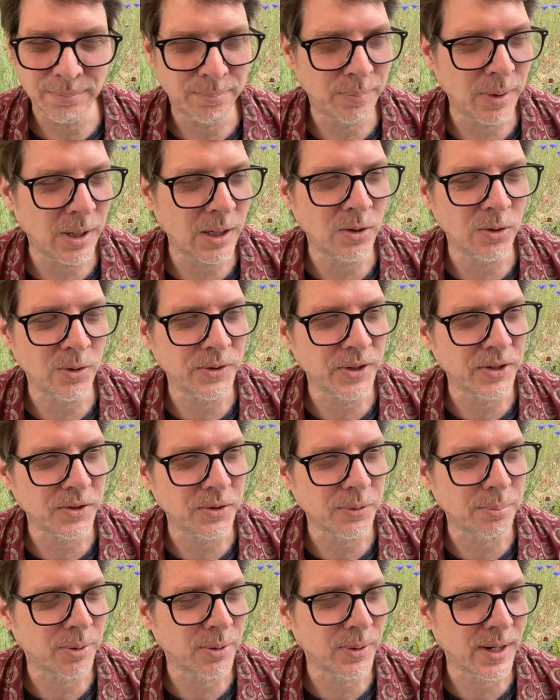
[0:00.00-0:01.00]
buckled
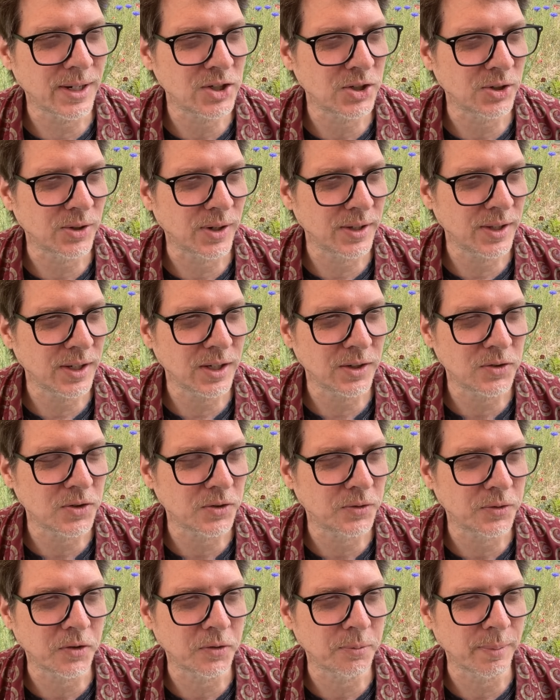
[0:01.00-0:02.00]
under pressure. I think it's
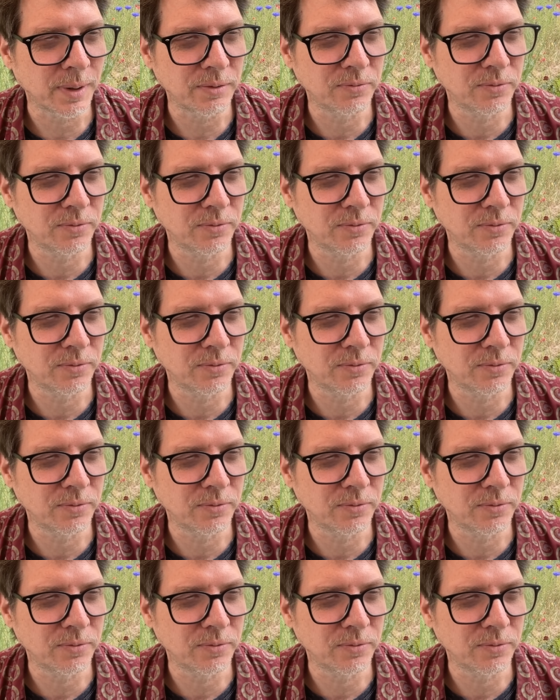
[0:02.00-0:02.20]
just because my